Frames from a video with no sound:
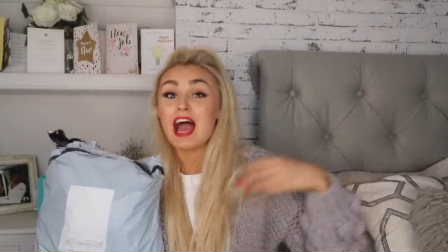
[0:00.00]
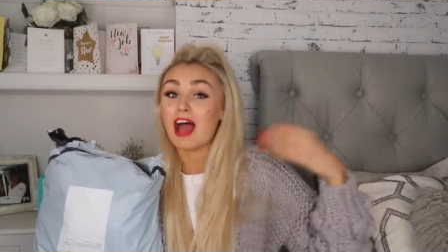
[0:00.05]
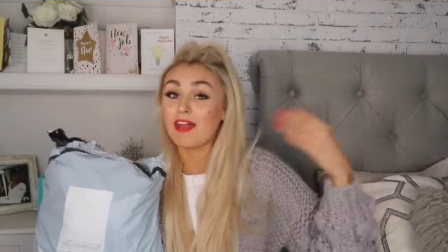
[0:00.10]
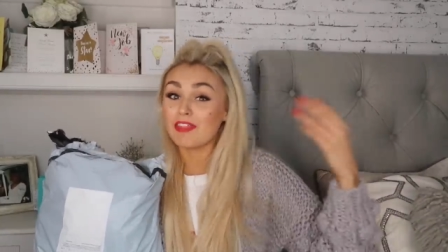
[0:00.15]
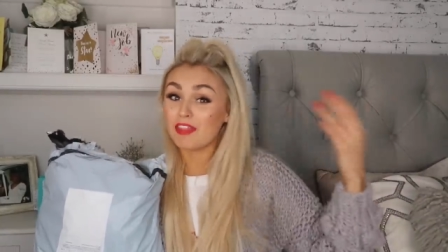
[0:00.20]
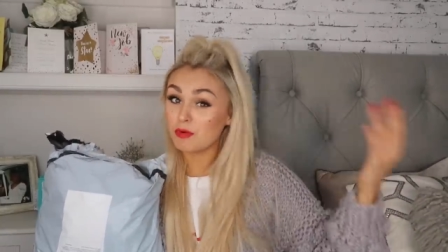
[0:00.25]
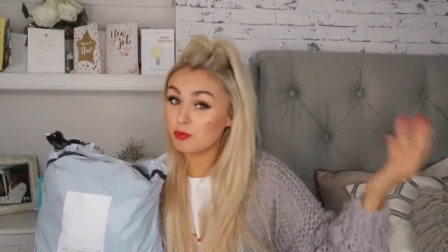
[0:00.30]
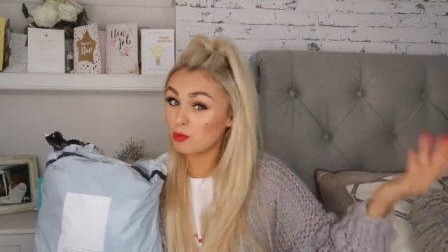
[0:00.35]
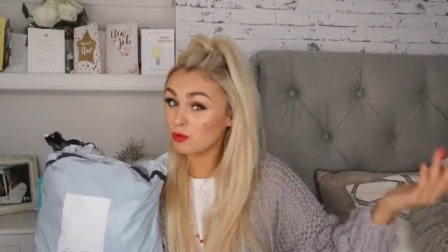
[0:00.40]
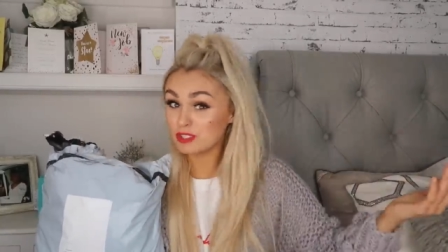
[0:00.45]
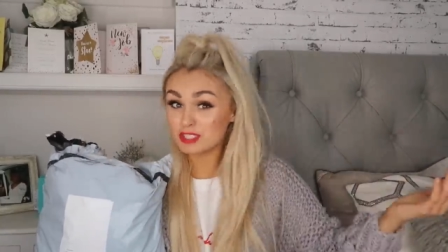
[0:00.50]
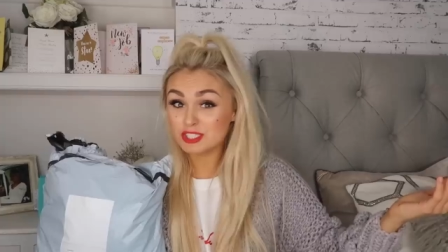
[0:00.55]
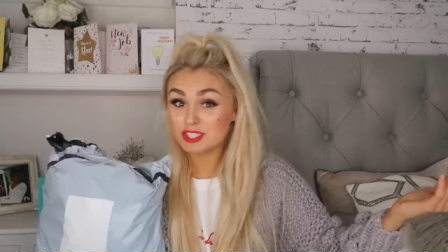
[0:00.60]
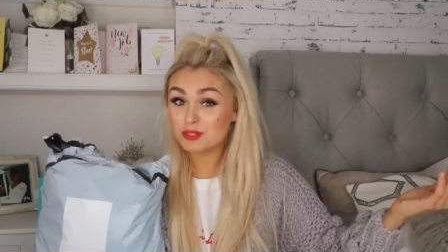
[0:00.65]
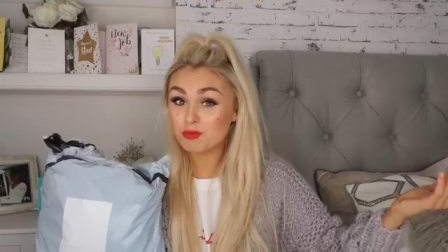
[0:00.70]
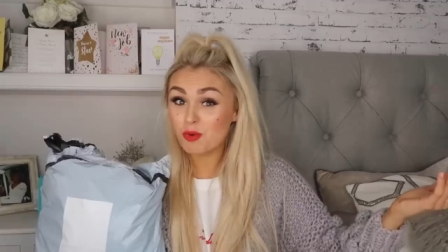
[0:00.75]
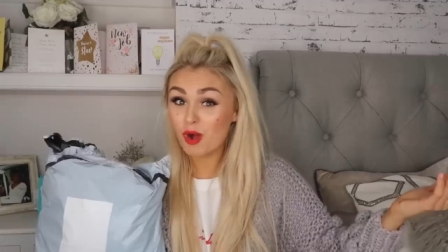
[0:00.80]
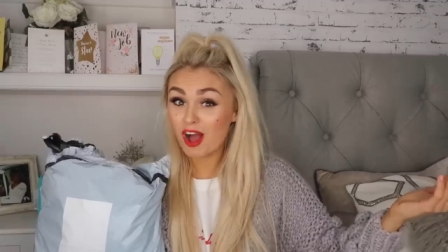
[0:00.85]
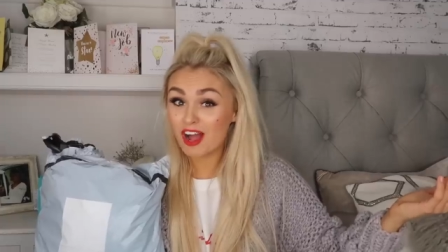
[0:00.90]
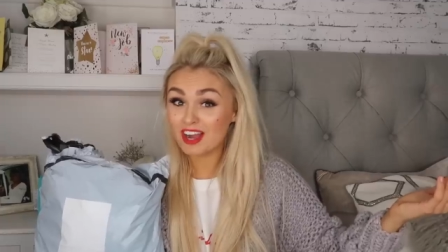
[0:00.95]
and they wanted
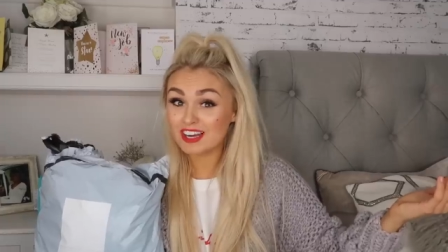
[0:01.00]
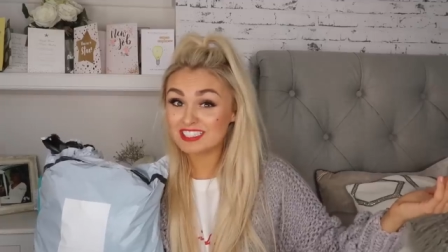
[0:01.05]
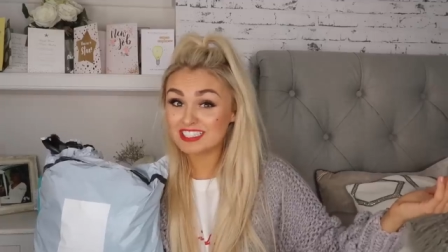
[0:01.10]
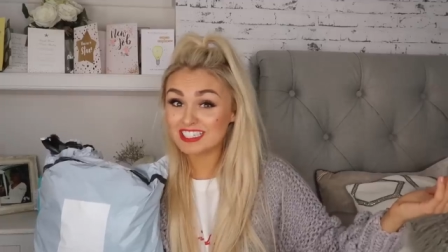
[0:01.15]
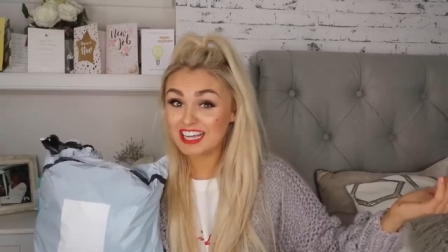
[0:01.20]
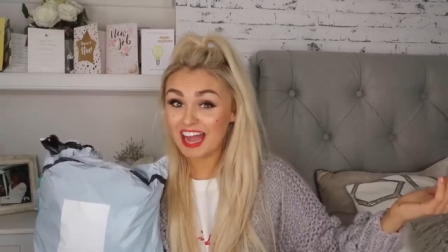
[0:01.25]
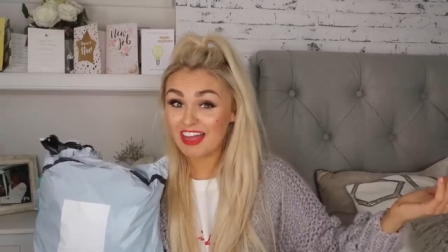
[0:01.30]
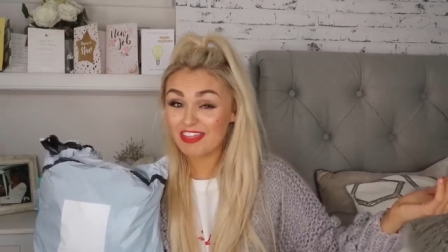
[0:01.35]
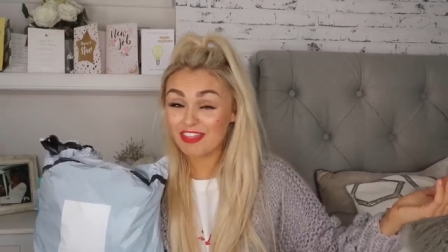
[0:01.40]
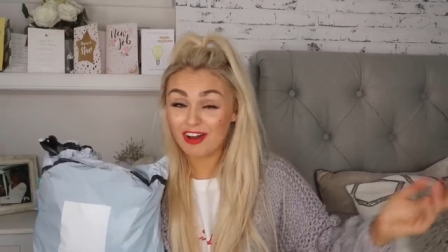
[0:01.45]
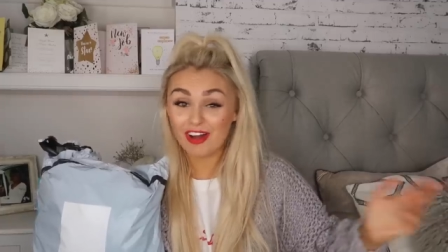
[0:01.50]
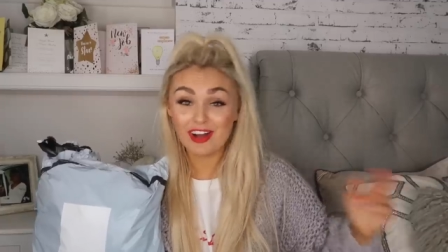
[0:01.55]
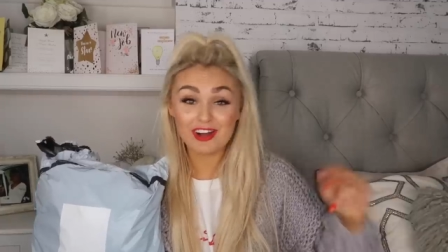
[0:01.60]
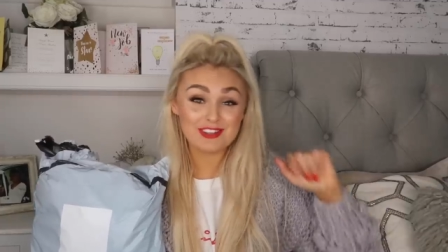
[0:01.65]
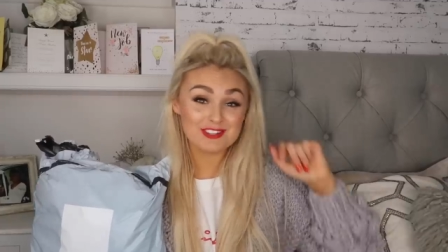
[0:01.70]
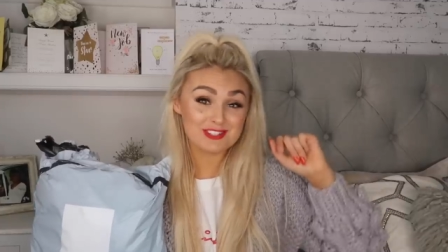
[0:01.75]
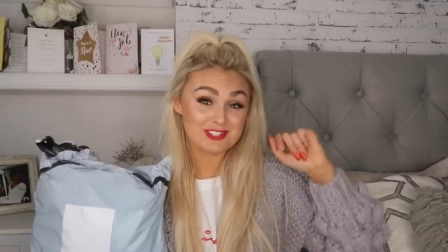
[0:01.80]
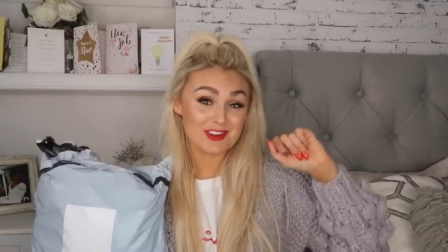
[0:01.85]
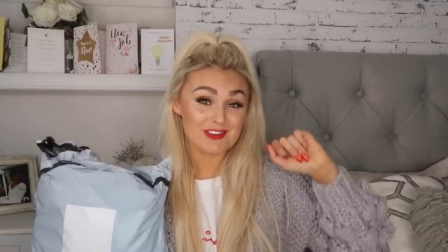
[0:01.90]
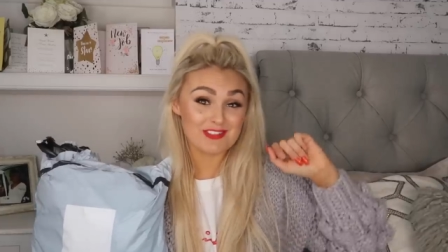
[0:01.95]
to work
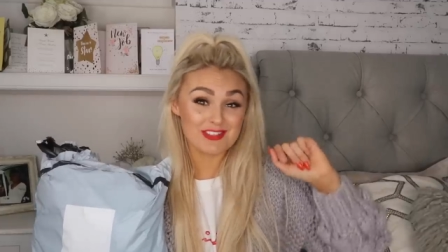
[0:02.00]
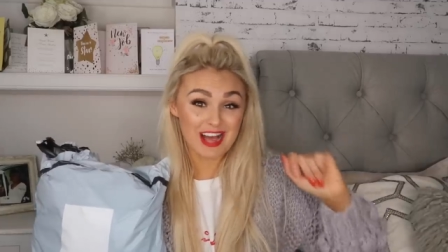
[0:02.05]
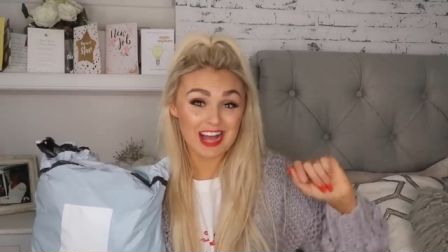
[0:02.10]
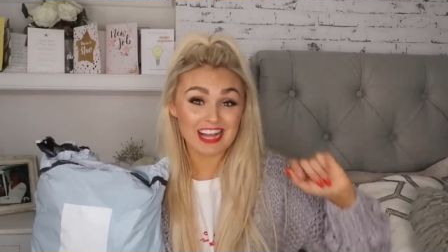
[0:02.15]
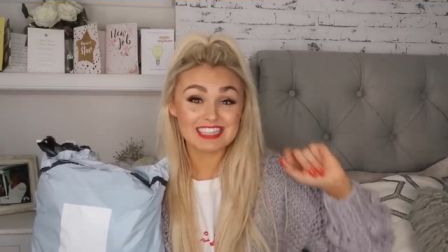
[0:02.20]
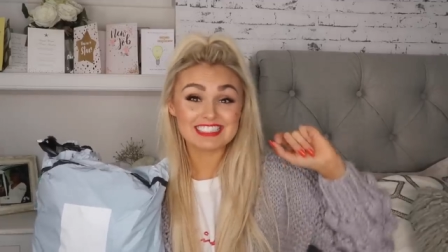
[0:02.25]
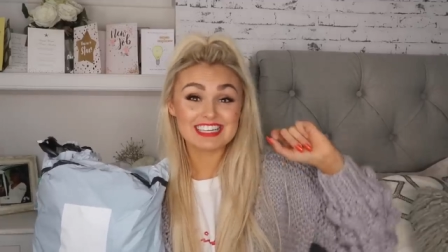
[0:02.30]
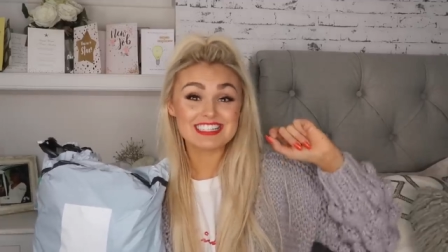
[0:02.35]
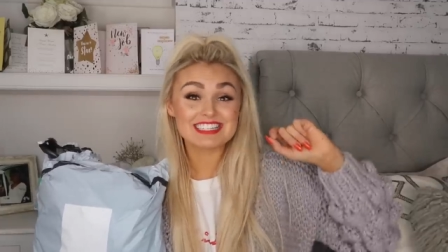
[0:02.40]
together so that